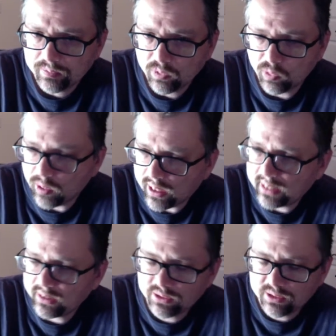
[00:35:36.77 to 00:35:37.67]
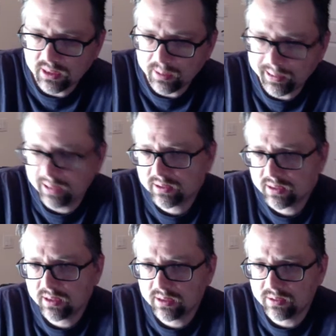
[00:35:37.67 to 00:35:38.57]
Why is
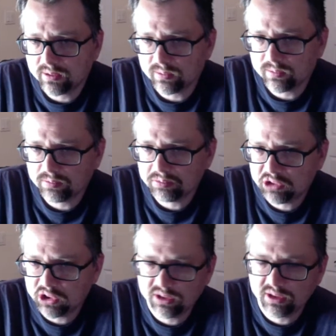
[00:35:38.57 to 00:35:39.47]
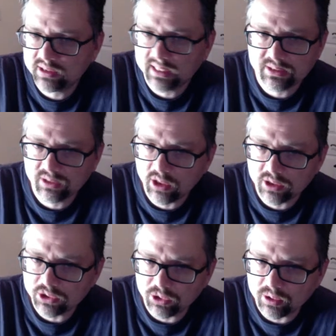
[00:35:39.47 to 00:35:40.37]
America just deciding to
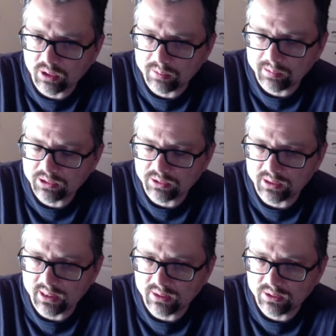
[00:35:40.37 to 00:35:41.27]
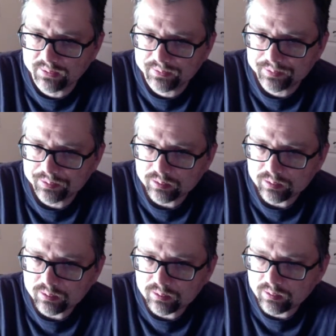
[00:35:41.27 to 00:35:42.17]
launch nuclear missiles at us?
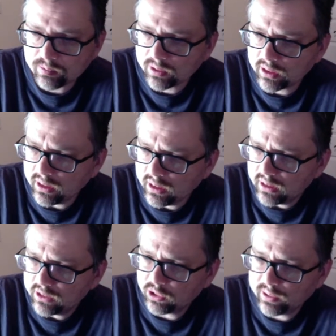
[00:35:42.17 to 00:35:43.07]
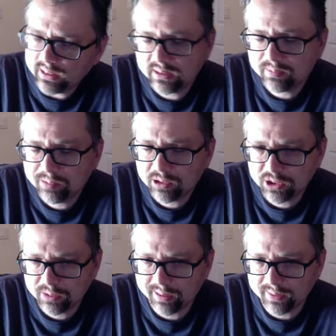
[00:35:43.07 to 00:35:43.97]
So he didn't push
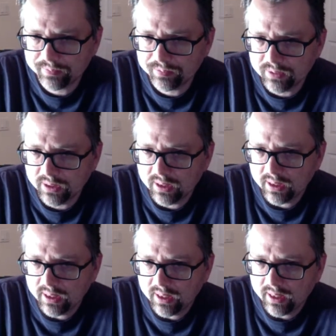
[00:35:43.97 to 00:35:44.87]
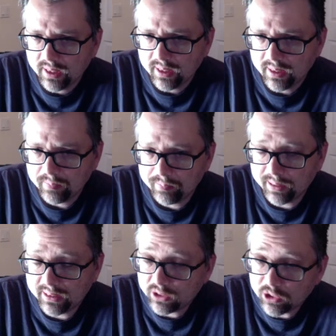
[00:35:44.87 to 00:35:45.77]
the button,
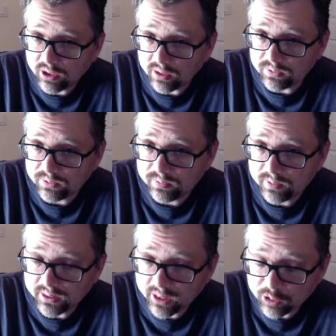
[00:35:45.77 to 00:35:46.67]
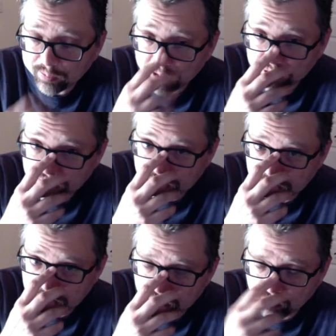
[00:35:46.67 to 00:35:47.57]
but he could have. Another
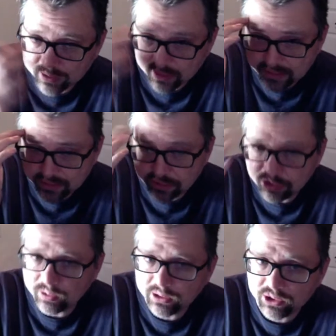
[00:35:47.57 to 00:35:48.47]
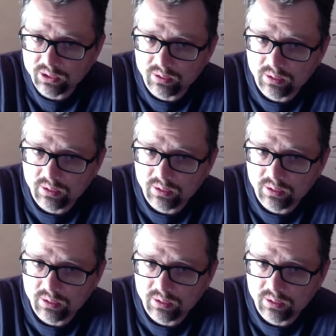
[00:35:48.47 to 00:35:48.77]
person with less intuition,